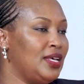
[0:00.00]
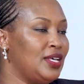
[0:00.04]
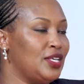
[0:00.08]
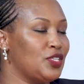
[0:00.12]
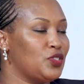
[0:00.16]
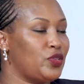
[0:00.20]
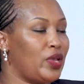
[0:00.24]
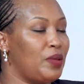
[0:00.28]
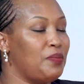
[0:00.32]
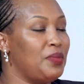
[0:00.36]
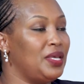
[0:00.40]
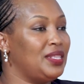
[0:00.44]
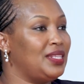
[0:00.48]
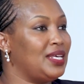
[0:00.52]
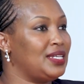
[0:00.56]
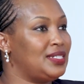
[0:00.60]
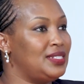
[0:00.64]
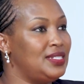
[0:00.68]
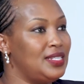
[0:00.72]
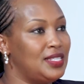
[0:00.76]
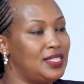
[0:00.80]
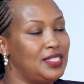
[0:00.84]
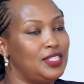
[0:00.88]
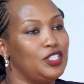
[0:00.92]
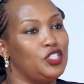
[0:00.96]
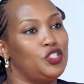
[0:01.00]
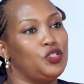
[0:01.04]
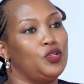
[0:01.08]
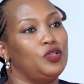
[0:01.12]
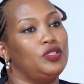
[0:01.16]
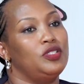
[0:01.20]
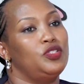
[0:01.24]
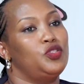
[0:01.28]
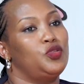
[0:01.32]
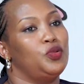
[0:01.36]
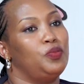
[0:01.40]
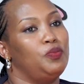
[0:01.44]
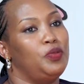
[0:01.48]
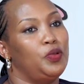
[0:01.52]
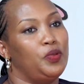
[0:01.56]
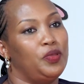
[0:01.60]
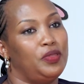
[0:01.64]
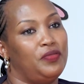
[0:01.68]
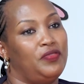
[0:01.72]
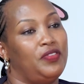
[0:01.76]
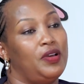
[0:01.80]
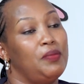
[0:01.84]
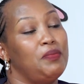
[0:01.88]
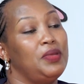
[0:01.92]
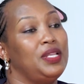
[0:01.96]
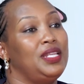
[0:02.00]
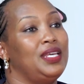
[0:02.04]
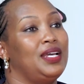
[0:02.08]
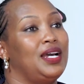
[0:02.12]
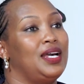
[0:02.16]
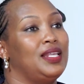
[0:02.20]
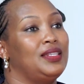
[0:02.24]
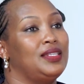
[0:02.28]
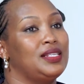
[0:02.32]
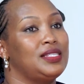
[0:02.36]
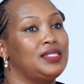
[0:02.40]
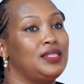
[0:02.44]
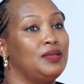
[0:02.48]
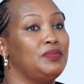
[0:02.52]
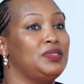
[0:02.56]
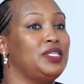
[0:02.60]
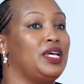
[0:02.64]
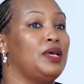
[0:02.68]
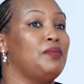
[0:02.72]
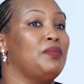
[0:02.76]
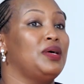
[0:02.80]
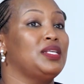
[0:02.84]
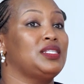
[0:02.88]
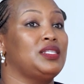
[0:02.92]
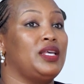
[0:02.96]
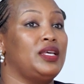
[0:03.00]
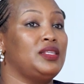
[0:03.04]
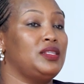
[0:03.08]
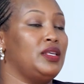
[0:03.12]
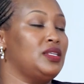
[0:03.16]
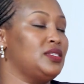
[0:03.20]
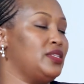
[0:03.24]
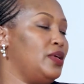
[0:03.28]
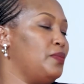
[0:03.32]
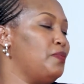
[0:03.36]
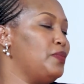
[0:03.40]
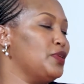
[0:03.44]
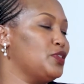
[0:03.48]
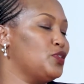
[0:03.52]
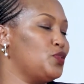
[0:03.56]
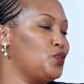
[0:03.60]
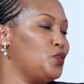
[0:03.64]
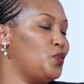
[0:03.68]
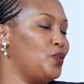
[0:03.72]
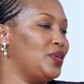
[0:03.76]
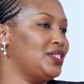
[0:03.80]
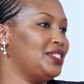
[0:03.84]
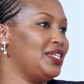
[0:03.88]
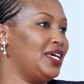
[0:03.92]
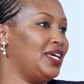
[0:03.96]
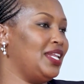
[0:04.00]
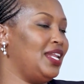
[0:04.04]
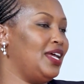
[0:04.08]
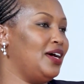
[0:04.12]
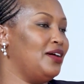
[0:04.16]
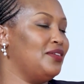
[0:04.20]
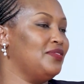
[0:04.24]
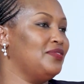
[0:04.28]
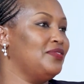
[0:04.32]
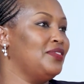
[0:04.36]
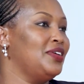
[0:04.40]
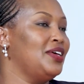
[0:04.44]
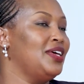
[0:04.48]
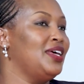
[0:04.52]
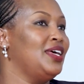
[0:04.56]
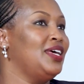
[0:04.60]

So I made that decision to be with family at the same time as I pursue what I love.